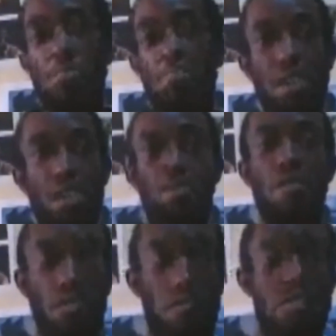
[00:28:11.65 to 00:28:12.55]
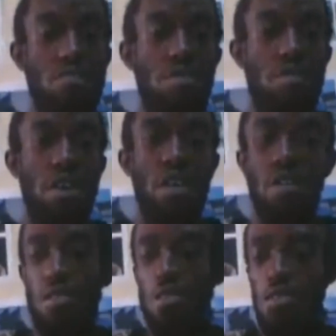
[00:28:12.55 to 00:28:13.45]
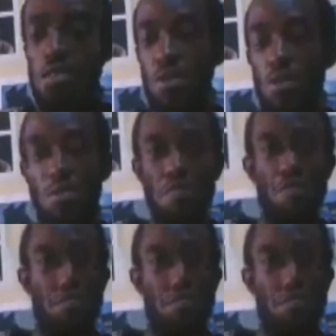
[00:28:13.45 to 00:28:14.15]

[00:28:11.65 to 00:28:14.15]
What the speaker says: or the bigger your film is profile. So